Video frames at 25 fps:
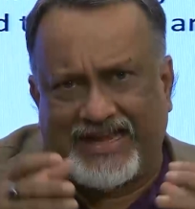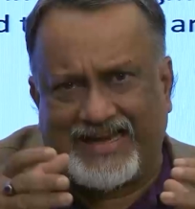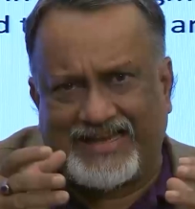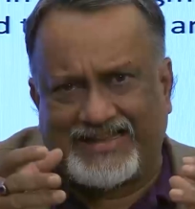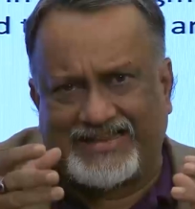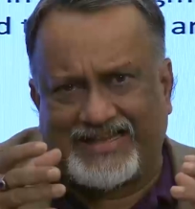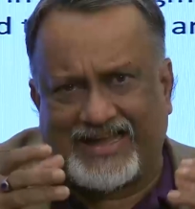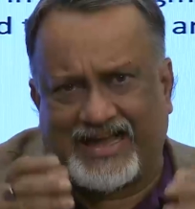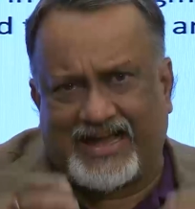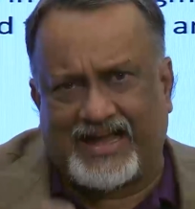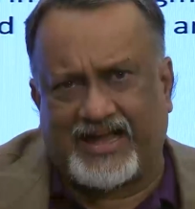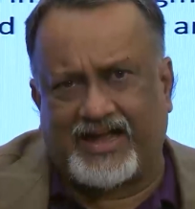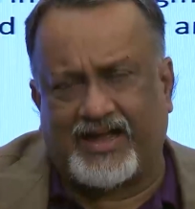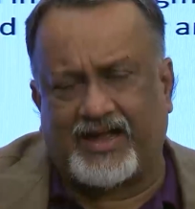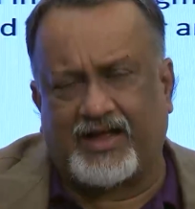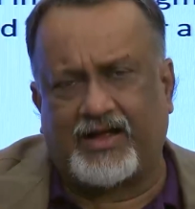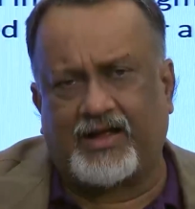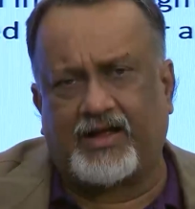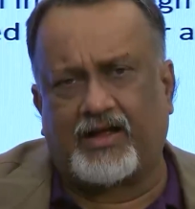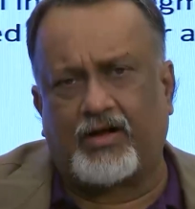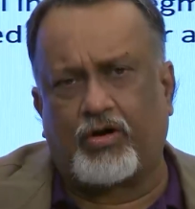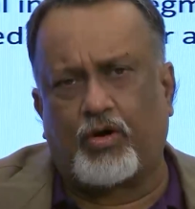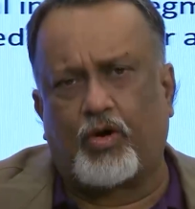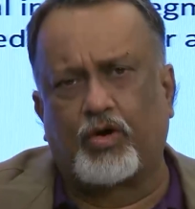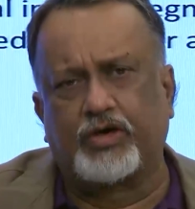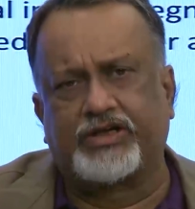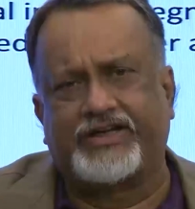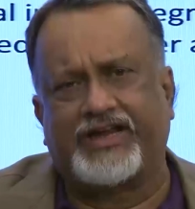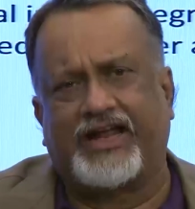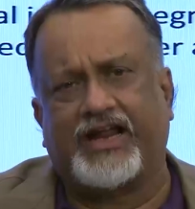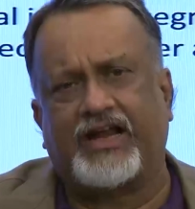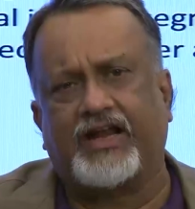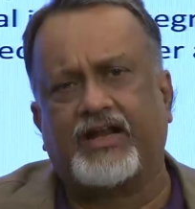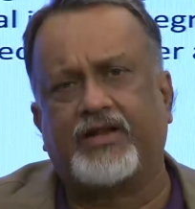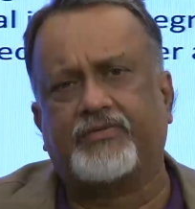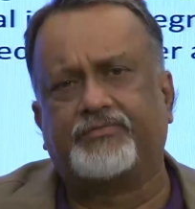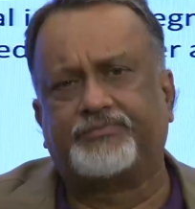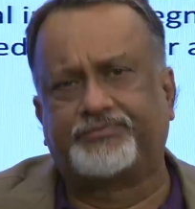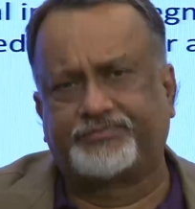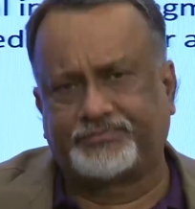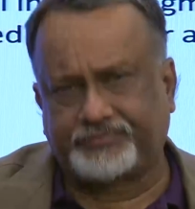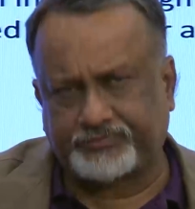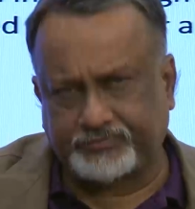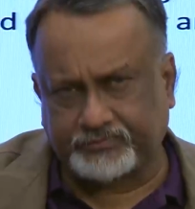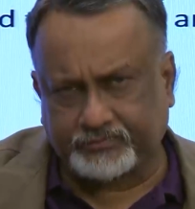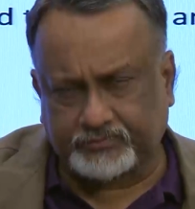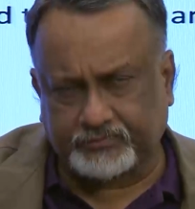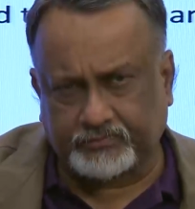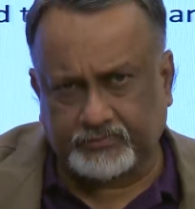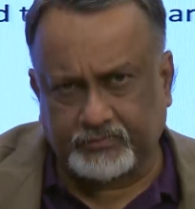in the hotel
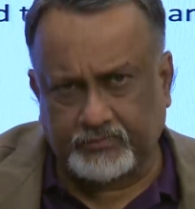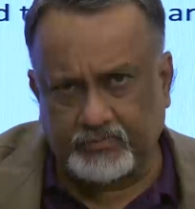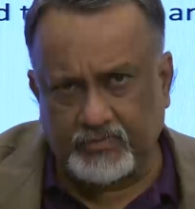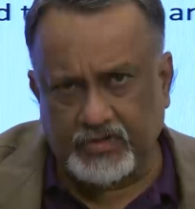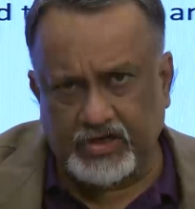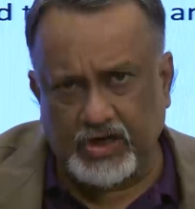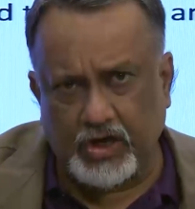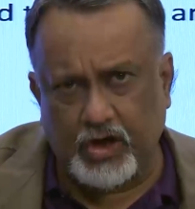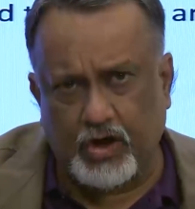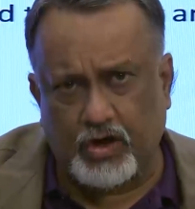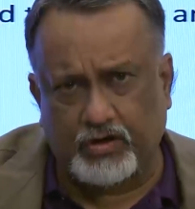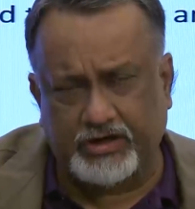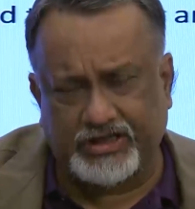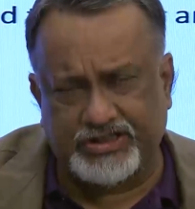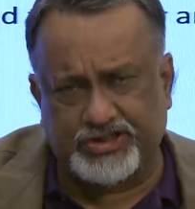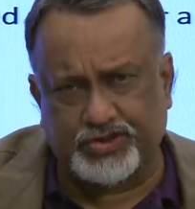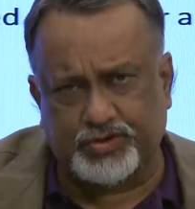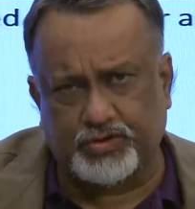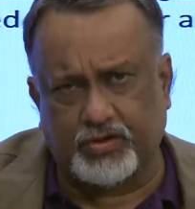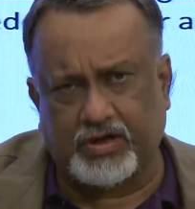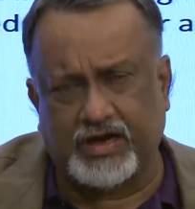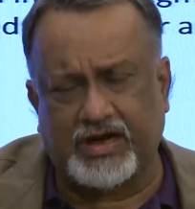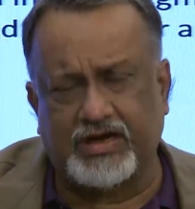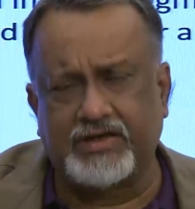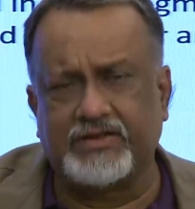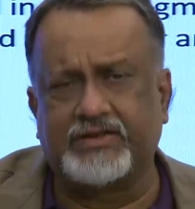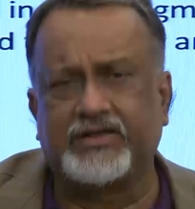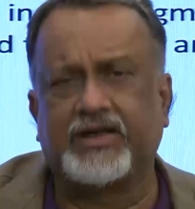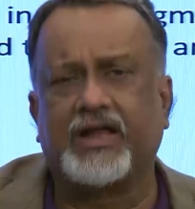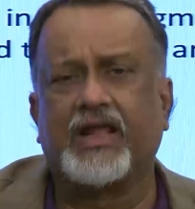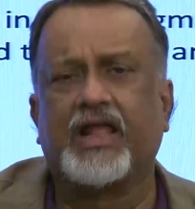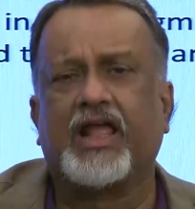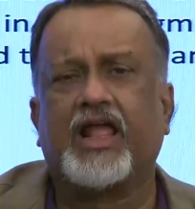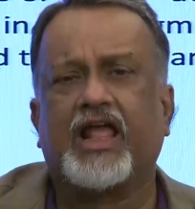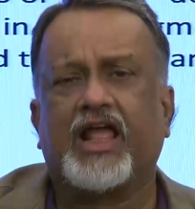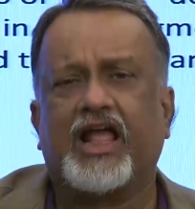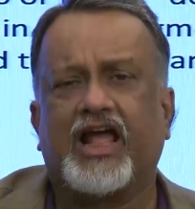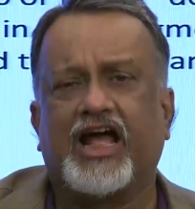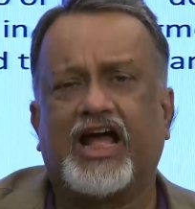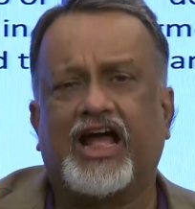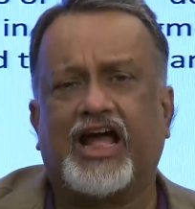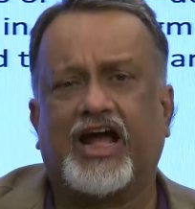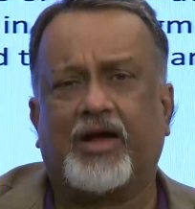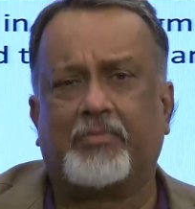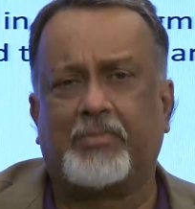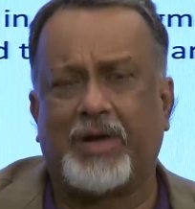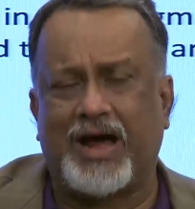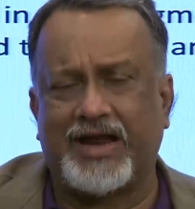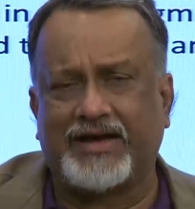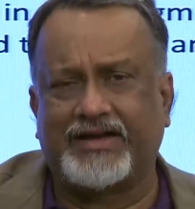or restaurant
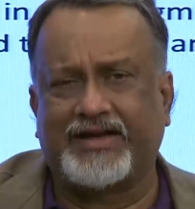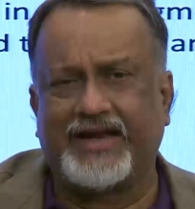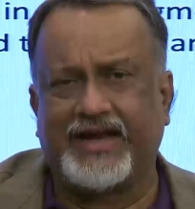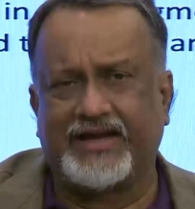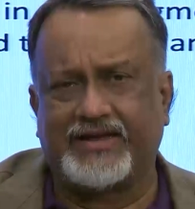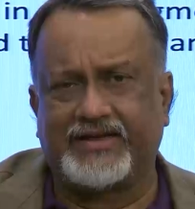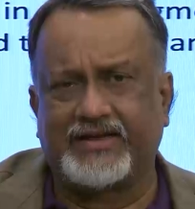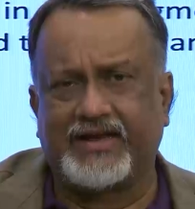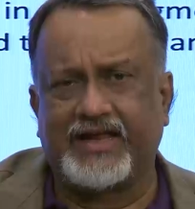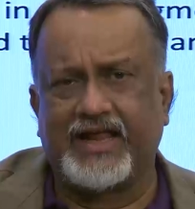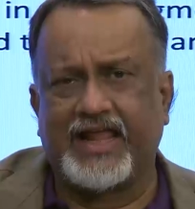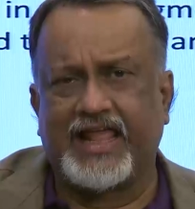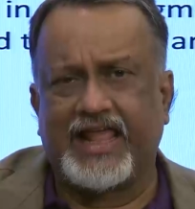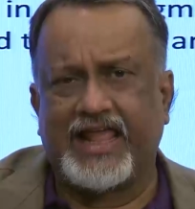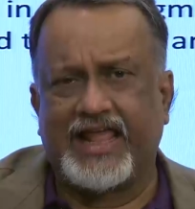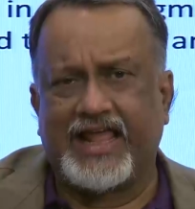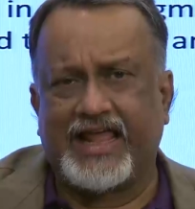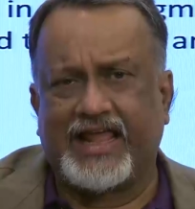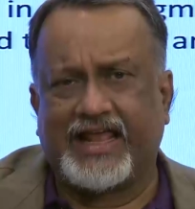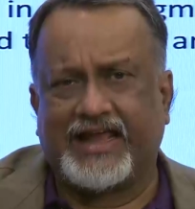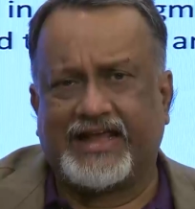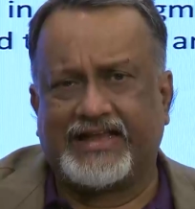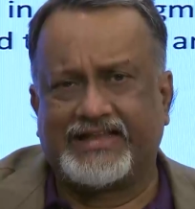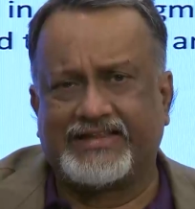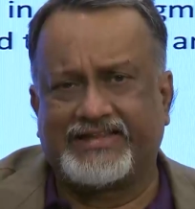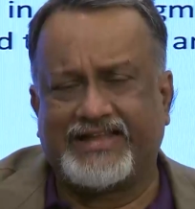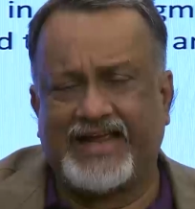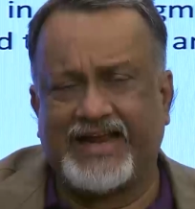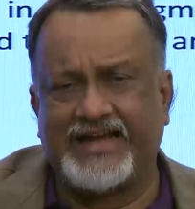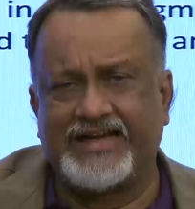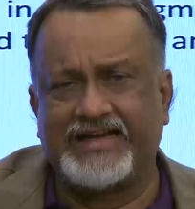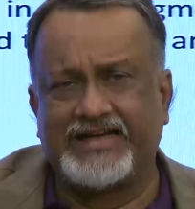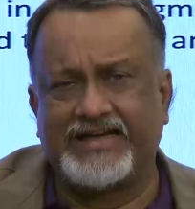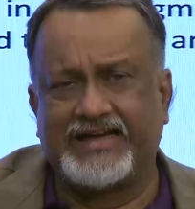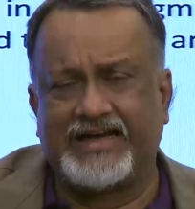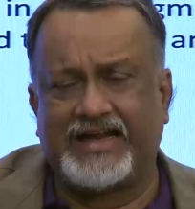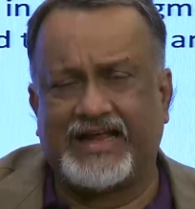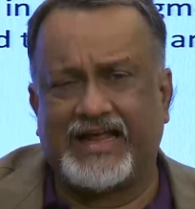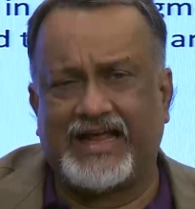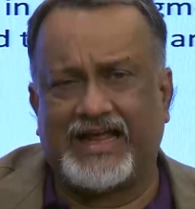market, then